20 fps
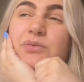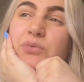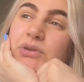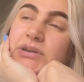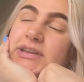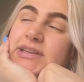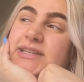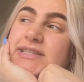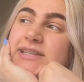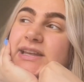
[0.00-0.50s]
one
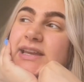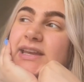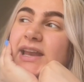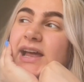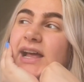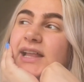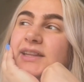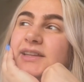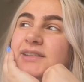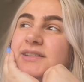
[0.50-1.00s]
in St.
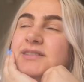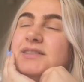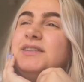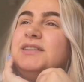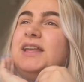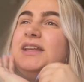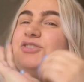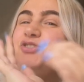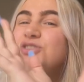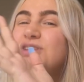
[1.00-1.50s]
Helens and
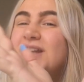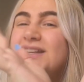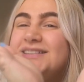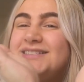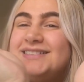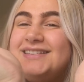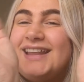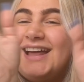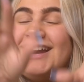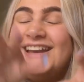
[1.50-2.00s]
they just had,
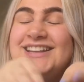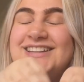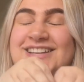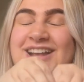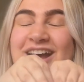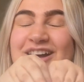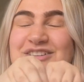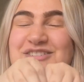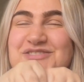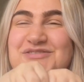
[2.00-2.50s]
it
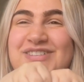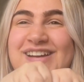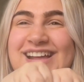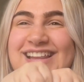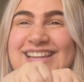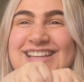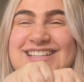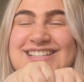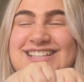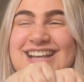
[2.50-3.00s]
sounds
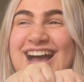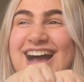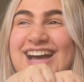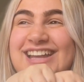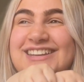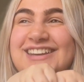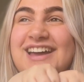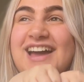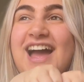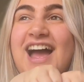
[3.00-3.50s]
really
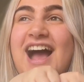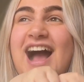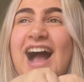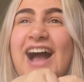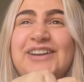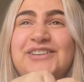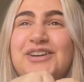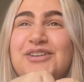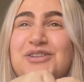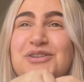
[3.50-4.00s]
sad,
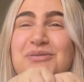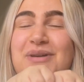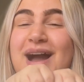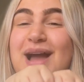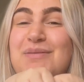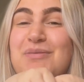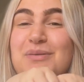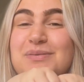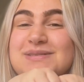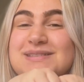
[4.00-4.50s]
I don't know why
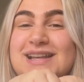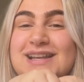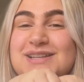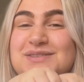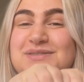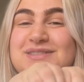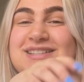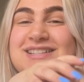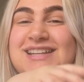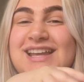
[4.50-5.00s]
I'm
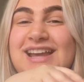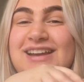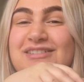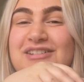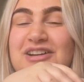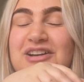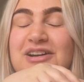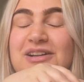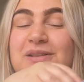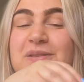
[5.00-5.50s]
obsessed with
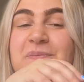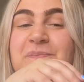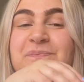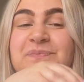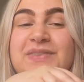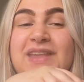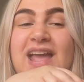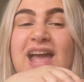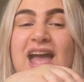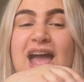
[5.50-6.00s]
cereal,
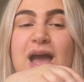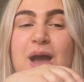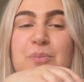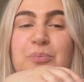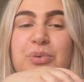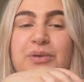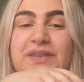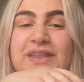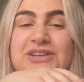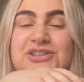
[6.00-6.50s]

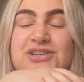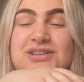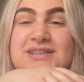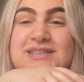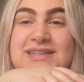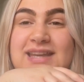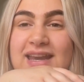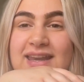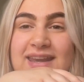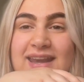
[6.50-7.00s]
but they just
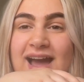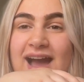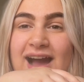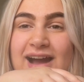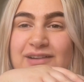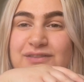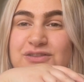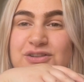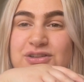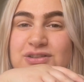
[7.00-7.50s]
didn't
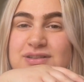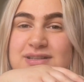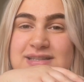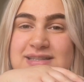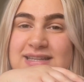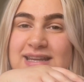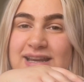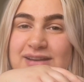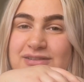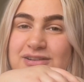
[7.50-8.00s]
have good
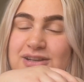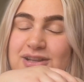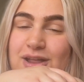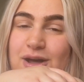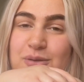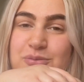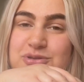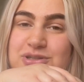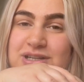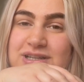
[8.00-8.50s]
cereal
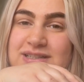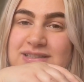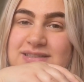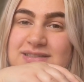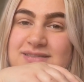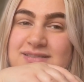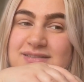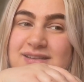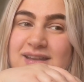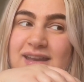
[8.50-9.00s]

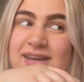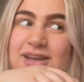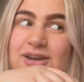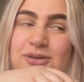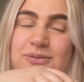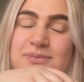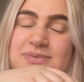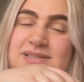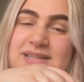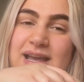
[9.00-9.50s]
options and it
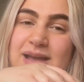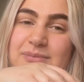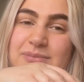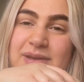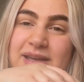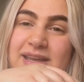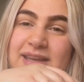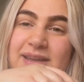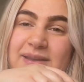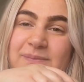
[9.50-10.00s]
upset
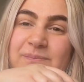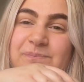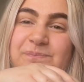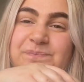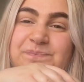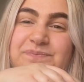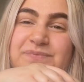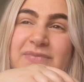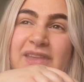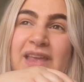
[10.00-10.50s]
me.
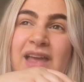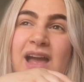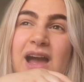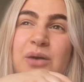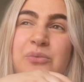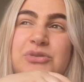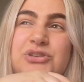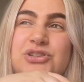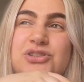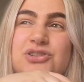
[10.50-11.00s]

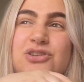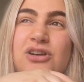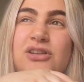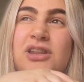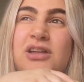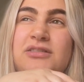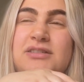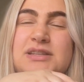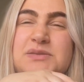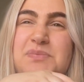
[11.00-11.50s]
And we just got a
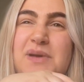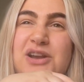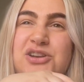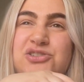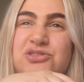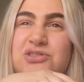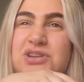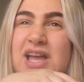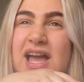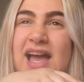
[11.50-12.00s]
load of
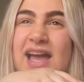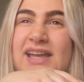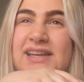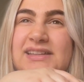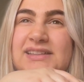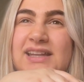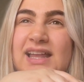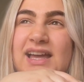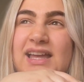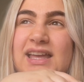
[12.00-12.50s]
Special K,
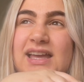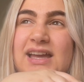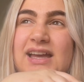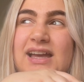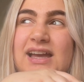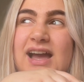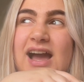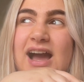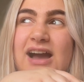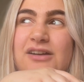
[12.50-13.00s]
and like
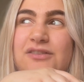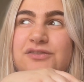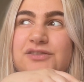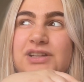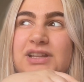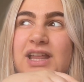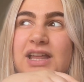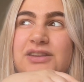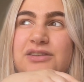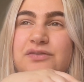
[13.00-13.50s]
after
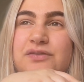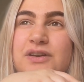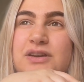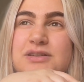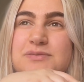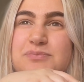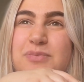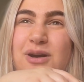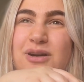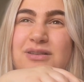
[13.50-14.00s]
like the
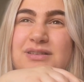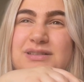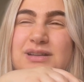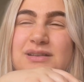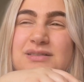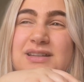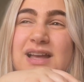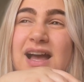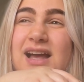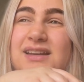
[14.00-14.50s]
first box I
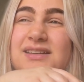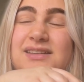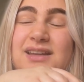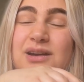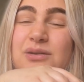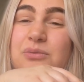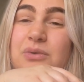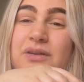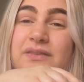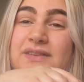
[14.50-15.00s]
was like, I
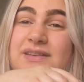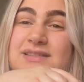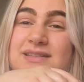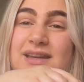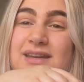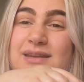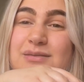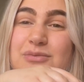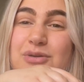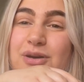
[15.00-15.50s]
don't want this
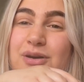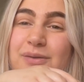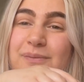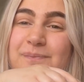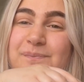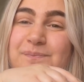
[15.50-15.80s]
anymore.